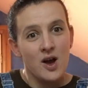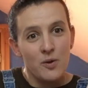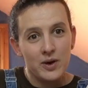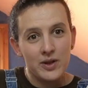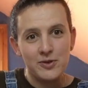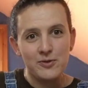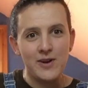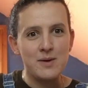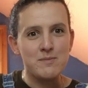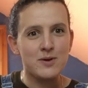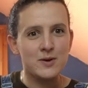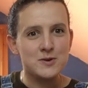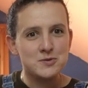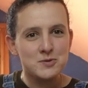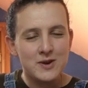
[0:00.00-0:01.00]
Well, the
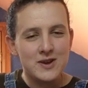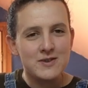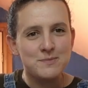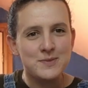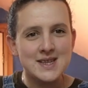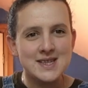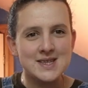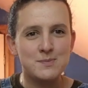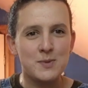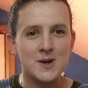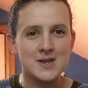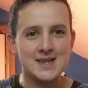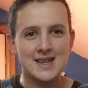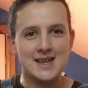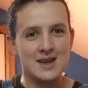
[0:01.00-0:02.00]
rainbows we've been
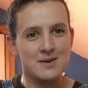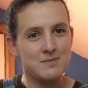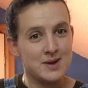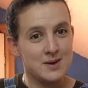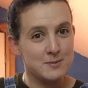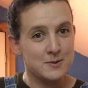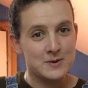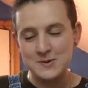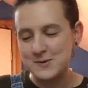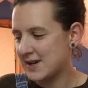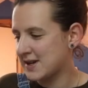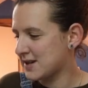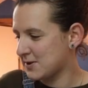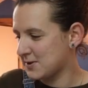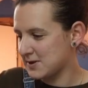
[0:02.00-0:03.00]
spotting in people's
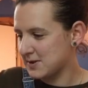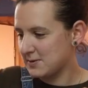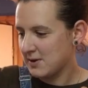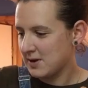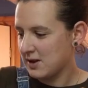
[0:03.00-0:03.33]
windows,